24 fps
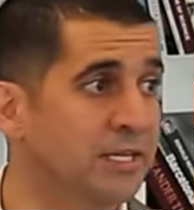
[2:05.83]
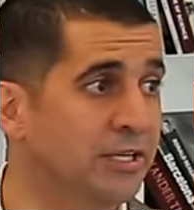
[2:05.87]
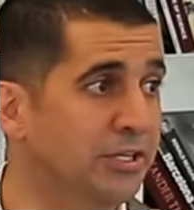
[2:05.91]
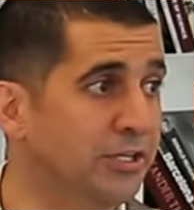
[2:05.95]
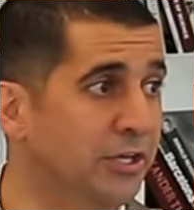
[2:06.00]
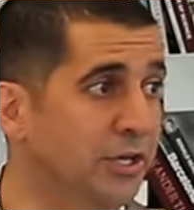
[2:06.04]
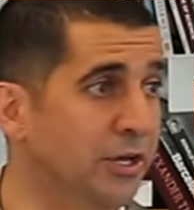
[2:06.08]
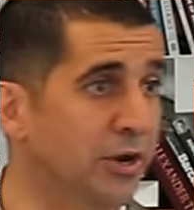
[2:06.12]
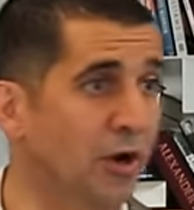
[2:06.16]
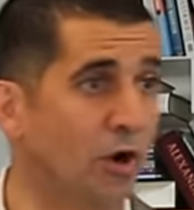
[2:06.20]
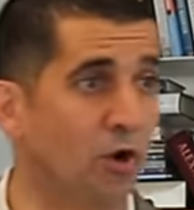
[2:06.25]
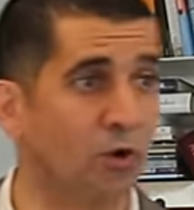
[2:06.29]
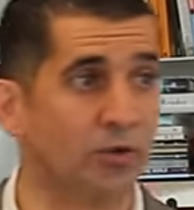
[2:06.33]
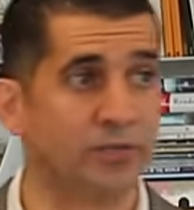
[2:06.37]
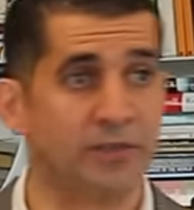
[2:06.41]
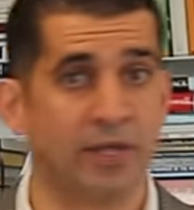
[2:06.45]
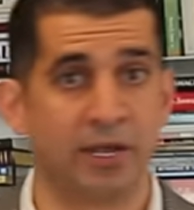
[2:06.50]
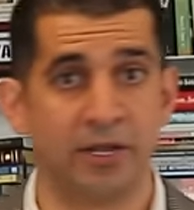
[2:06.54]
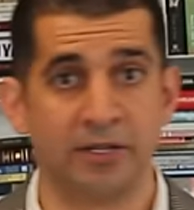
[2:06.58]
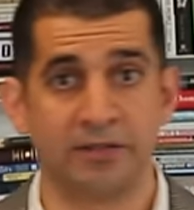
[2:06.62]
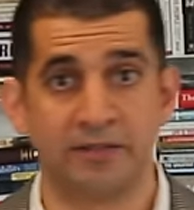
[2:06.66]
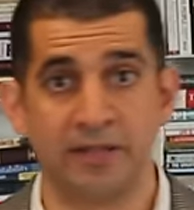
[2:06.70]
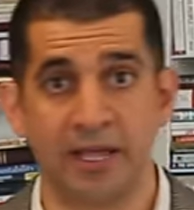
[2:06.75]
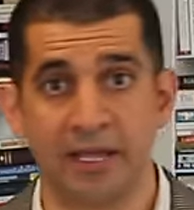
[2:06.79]
You know,
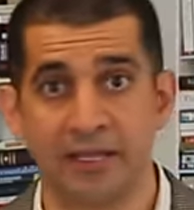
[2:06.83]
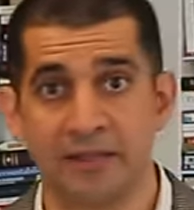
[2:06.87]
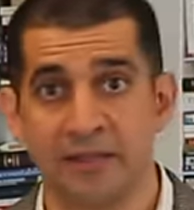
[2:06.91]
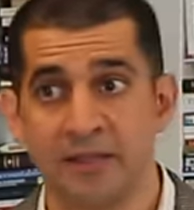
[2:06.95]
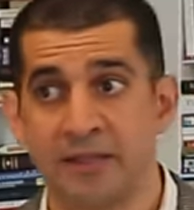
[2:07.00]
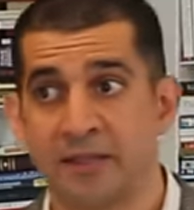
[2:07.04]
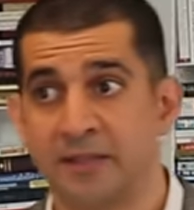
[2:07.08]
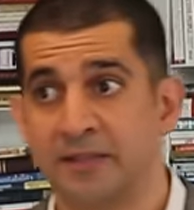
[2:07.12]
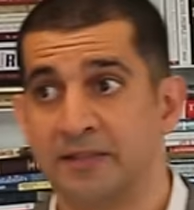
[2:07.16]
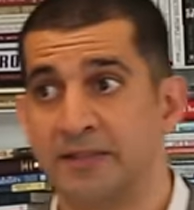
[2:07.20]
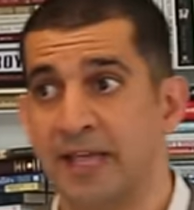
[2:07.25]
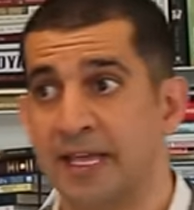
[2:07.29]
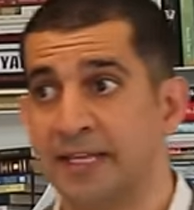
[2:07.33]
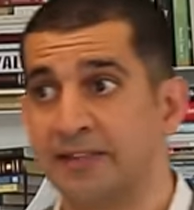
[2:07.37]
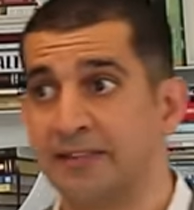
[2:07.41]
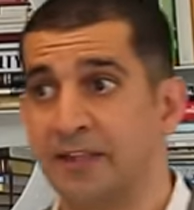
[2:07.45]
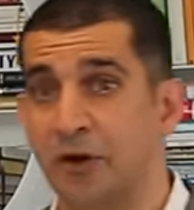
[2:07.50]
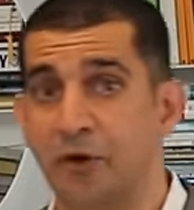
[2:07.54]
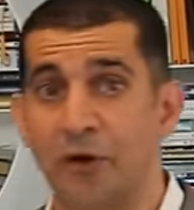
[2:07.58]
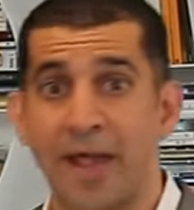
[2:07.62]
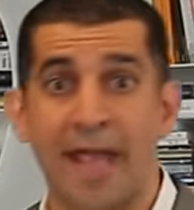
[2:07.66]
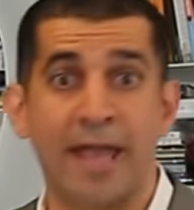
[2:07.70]
they, they, they, their